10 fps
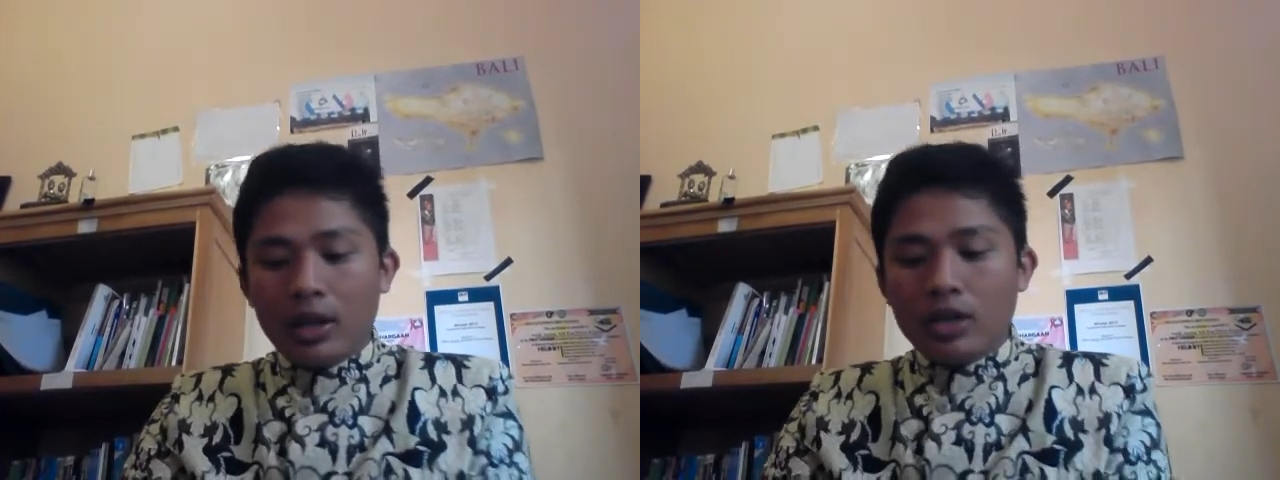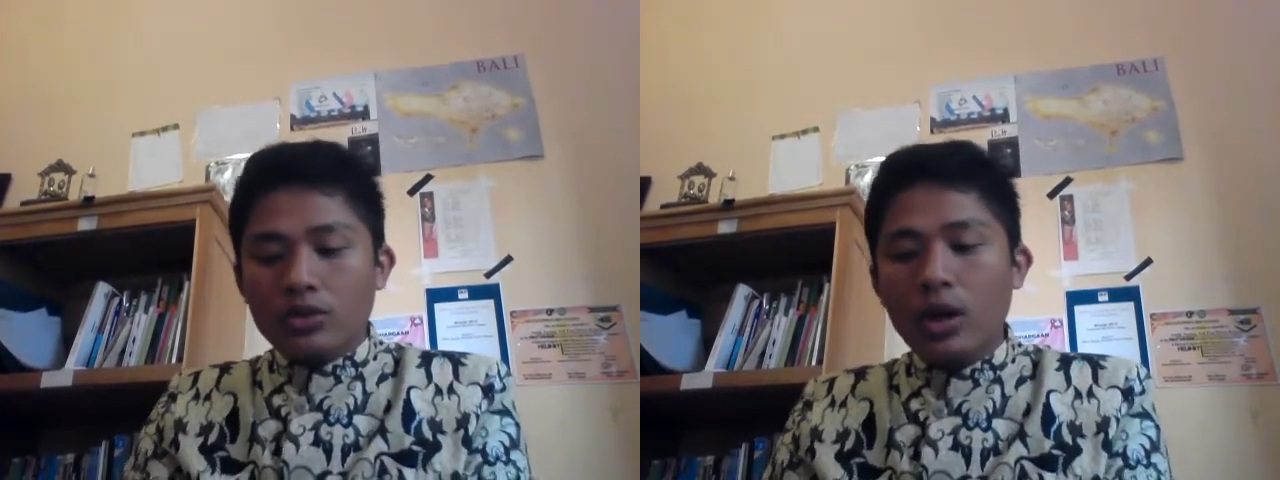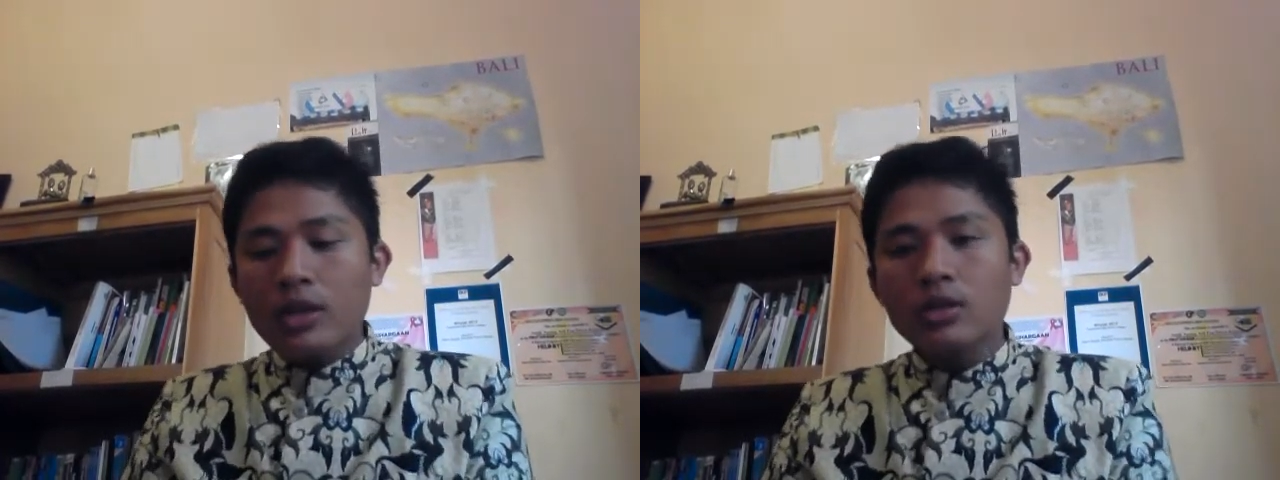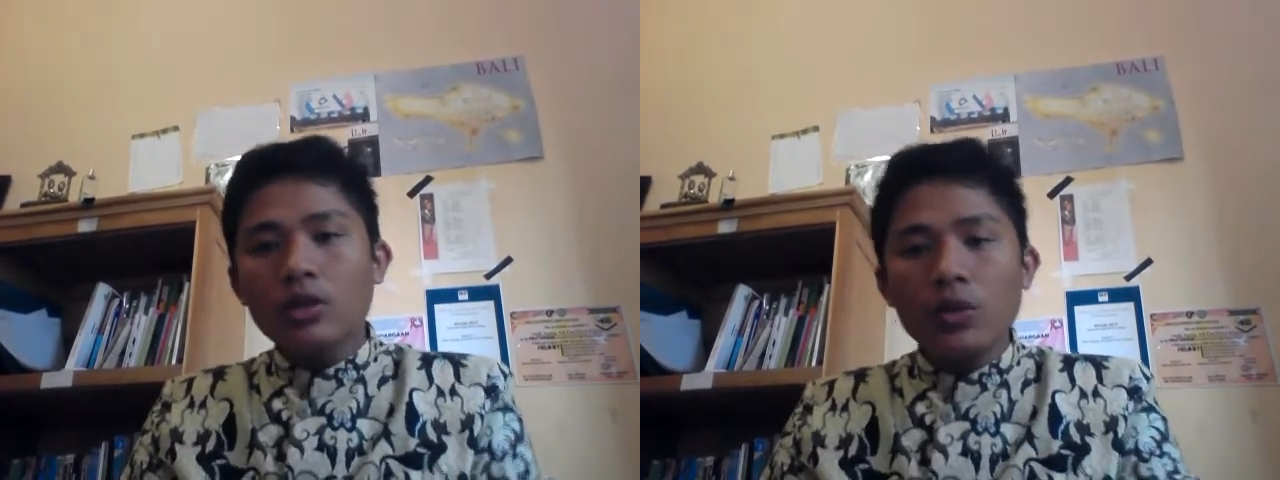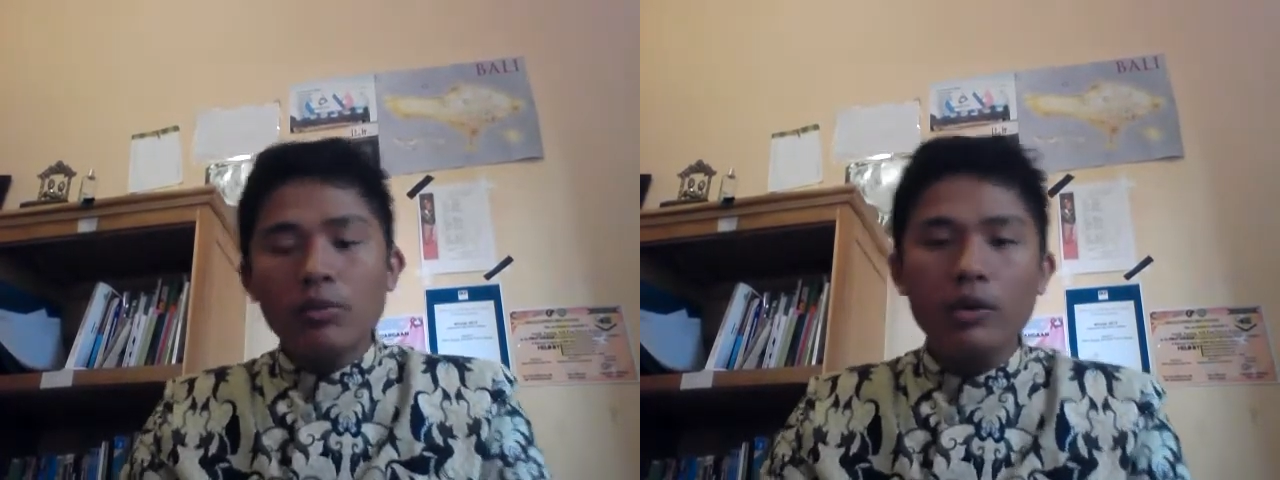So I start
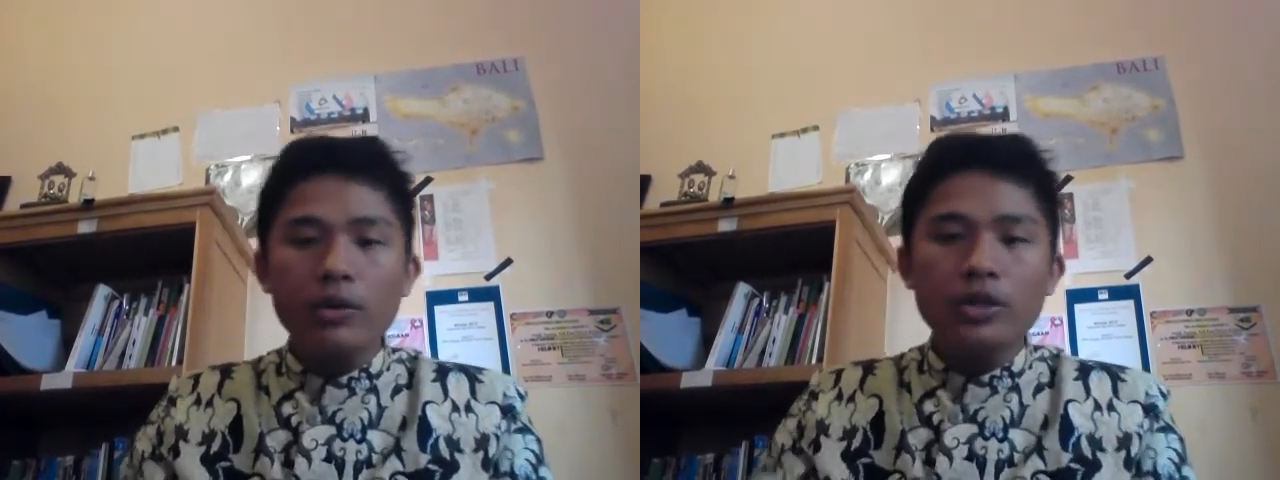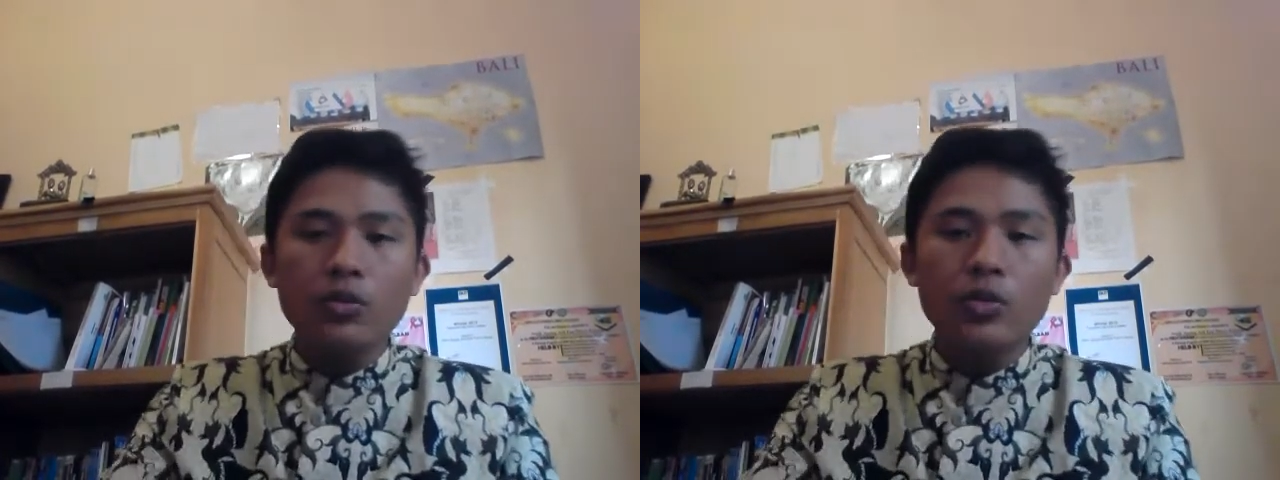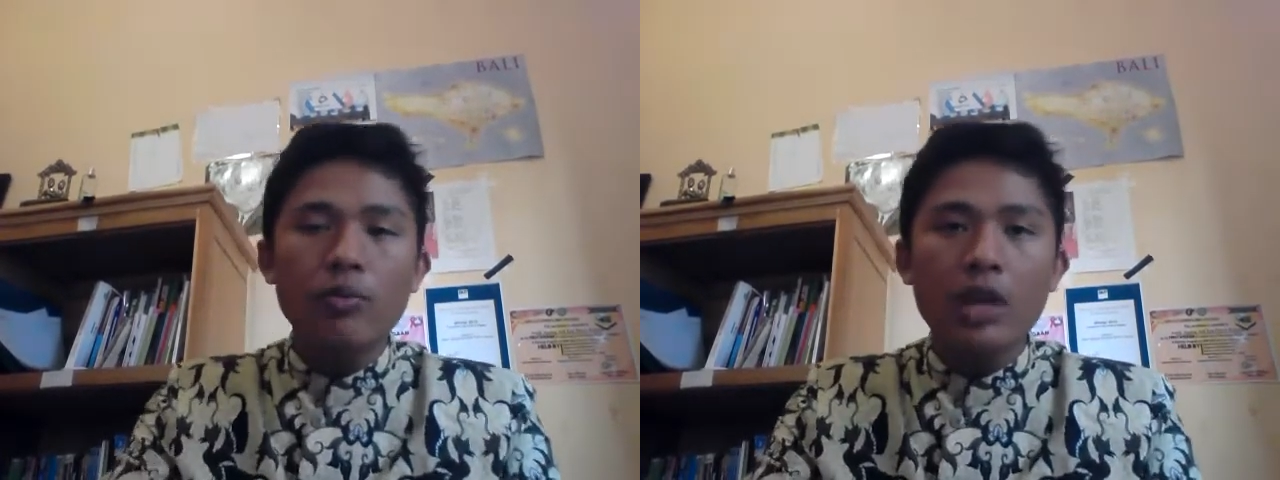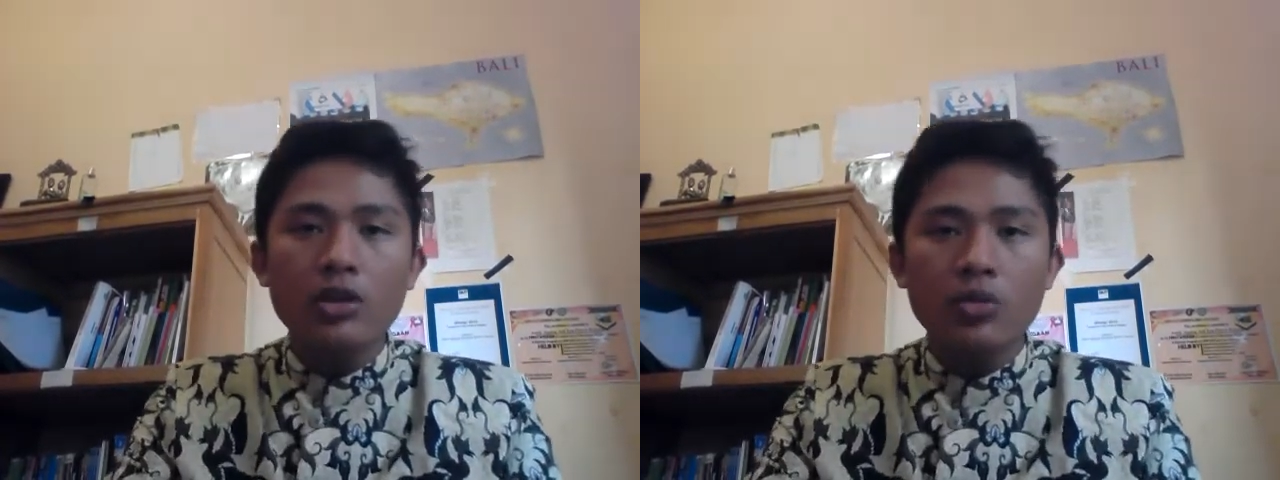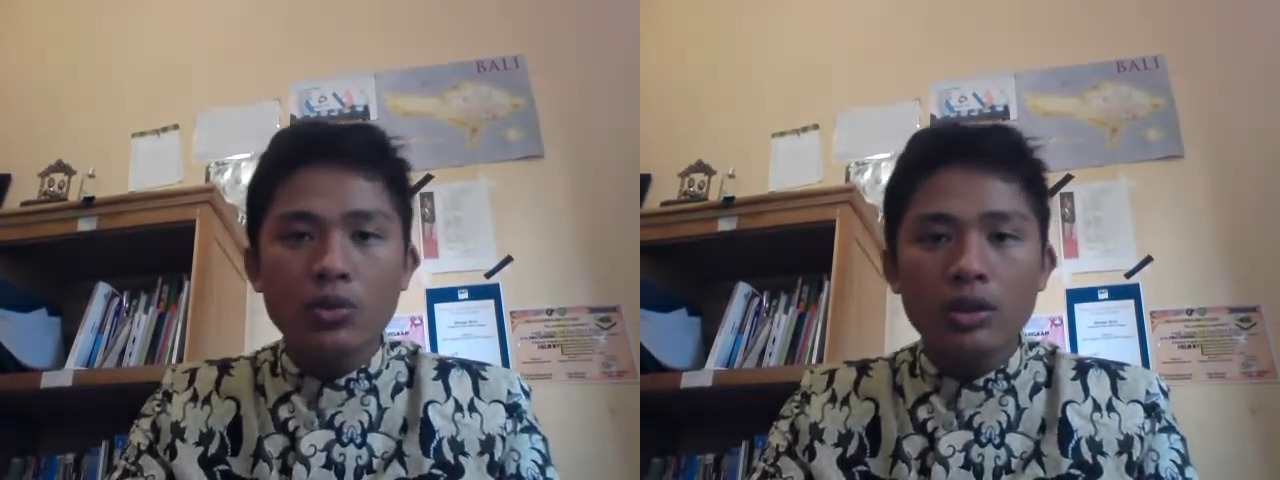with my research with the main
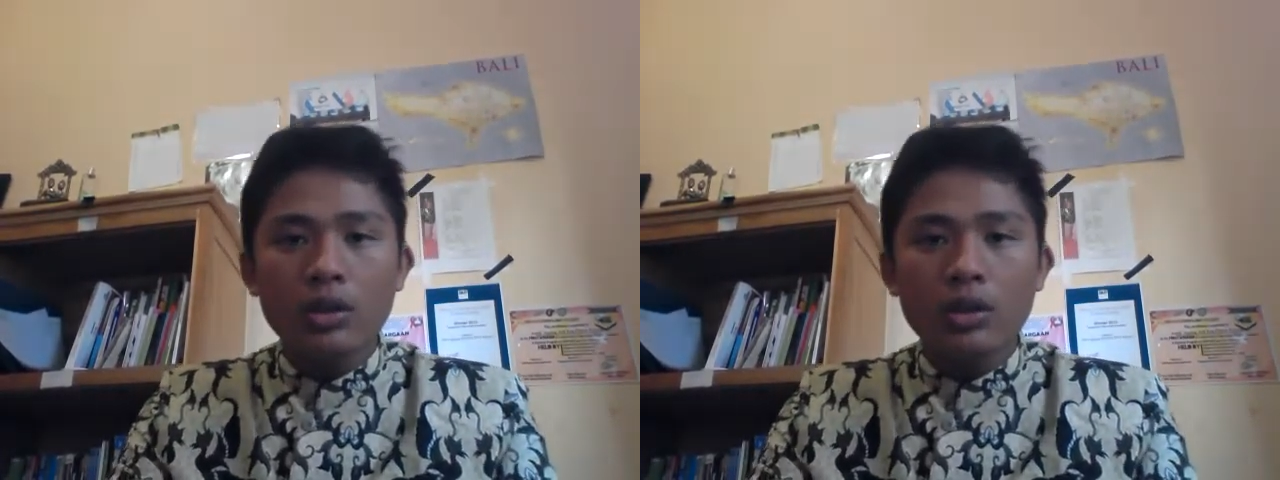tool.